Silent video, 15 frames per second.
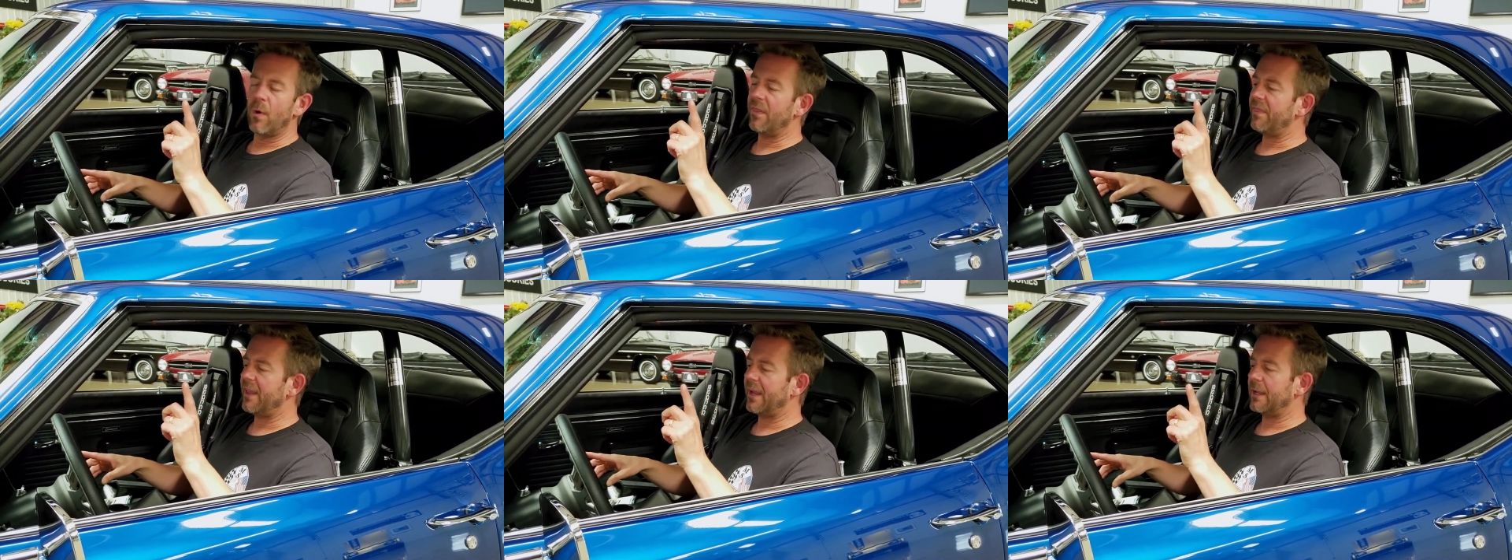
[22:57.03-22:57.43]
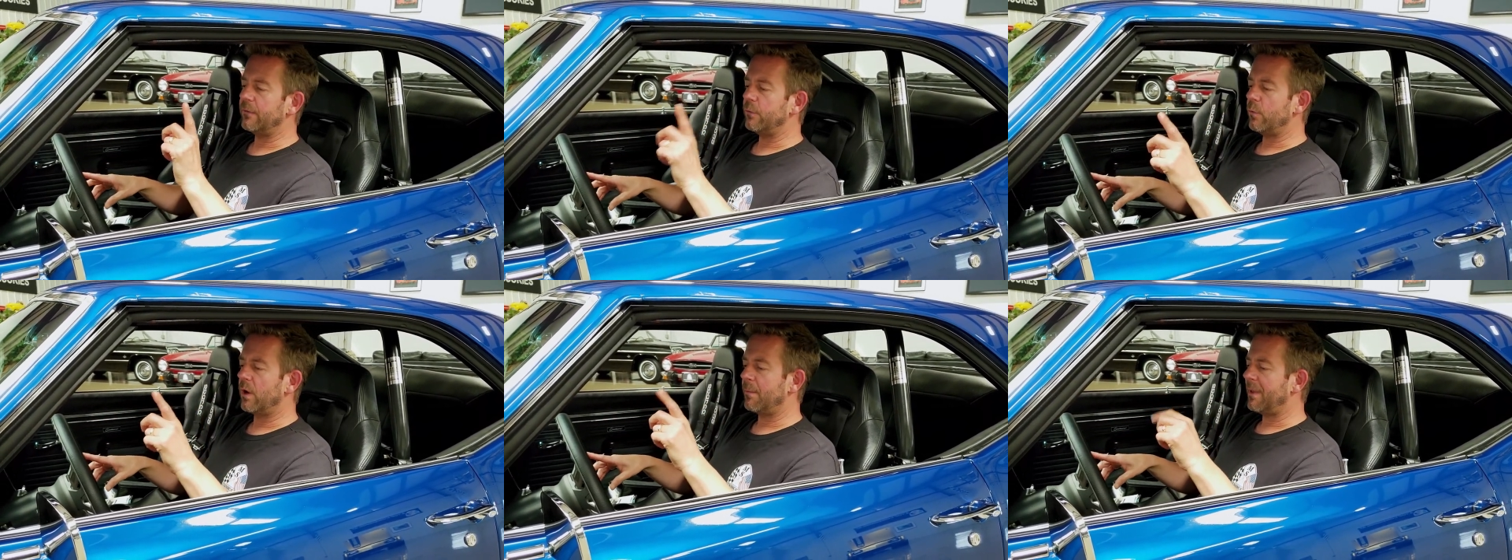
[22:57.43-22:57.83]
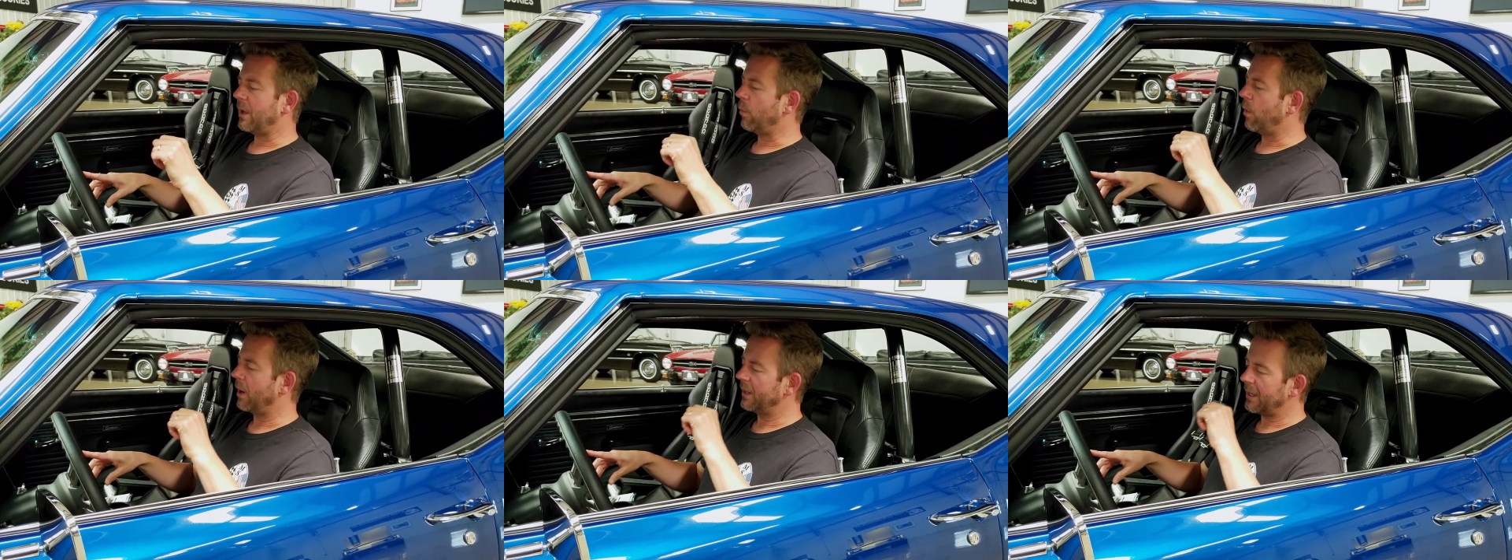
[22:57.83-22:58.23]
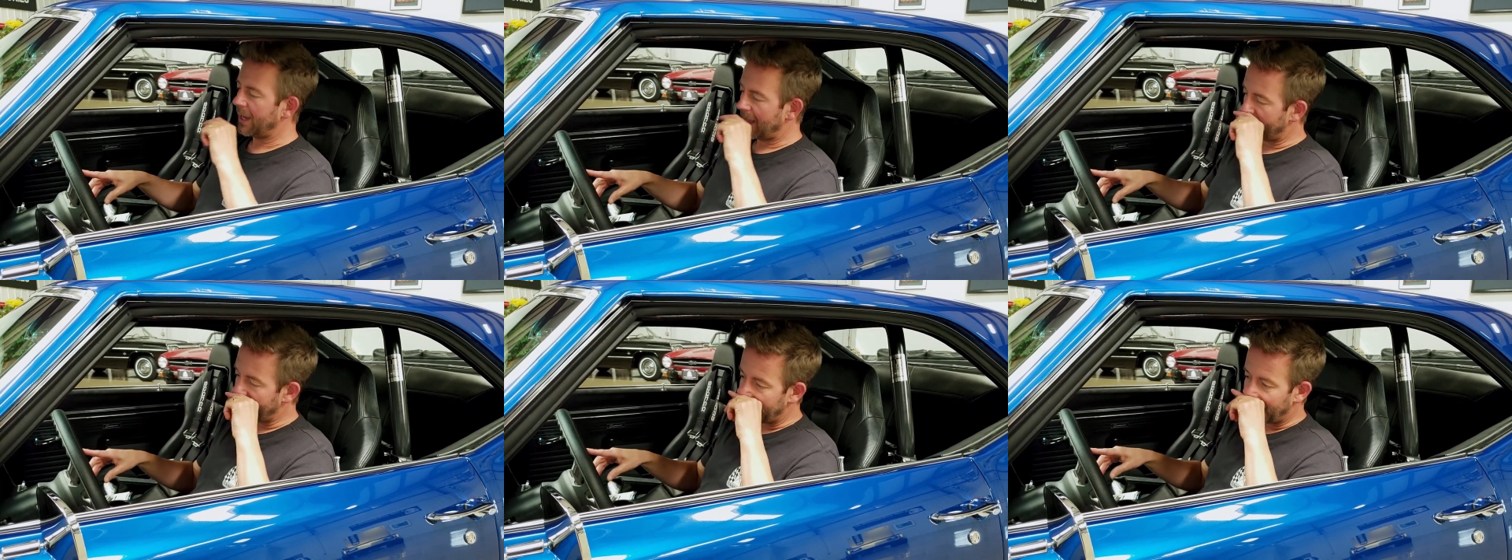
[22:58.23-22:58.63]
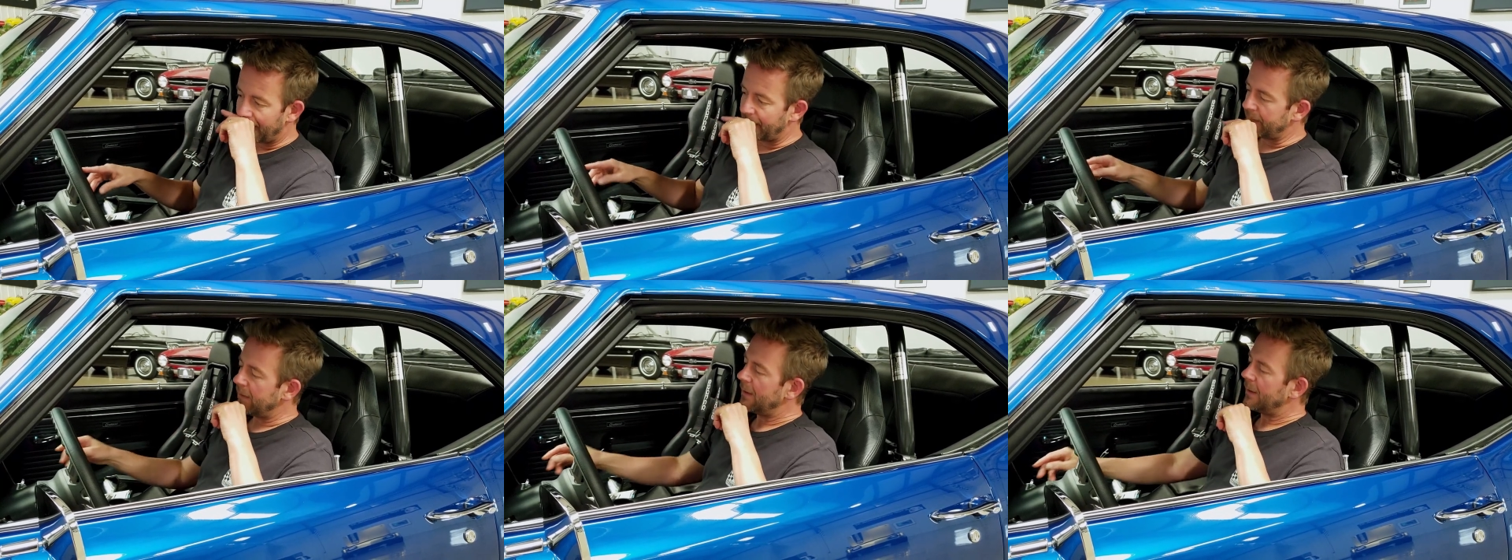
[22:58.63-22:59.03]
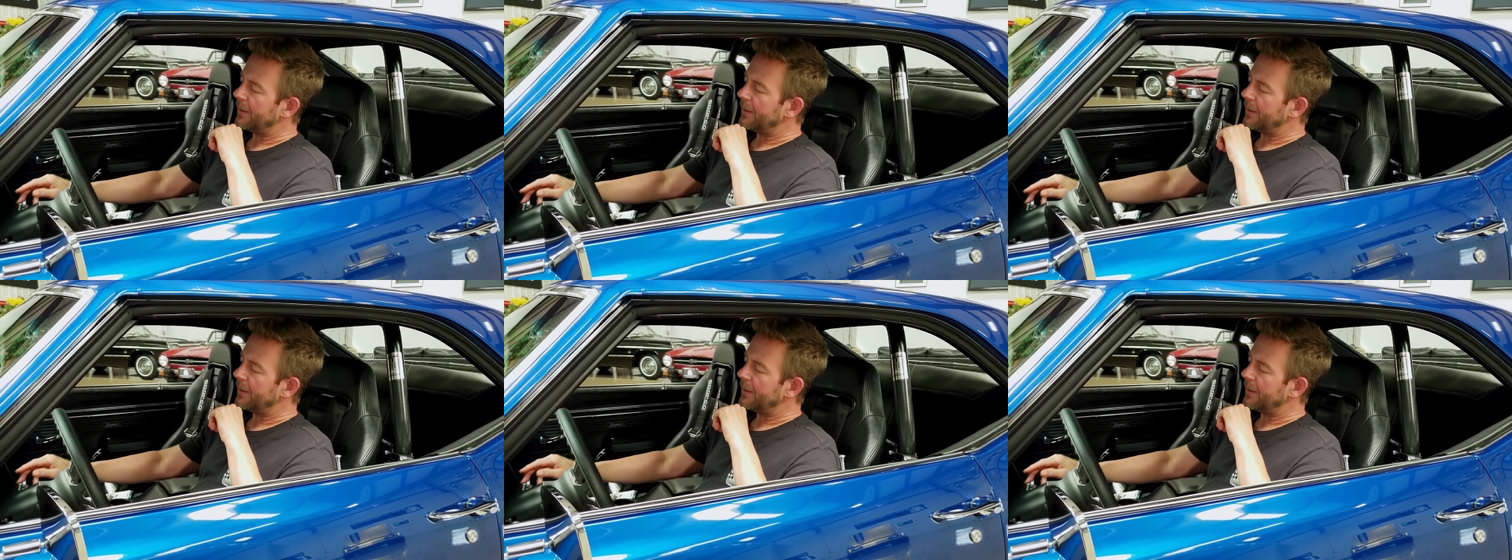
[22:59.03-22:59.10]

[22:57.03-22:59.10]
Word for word: One thing I do want to make one comment on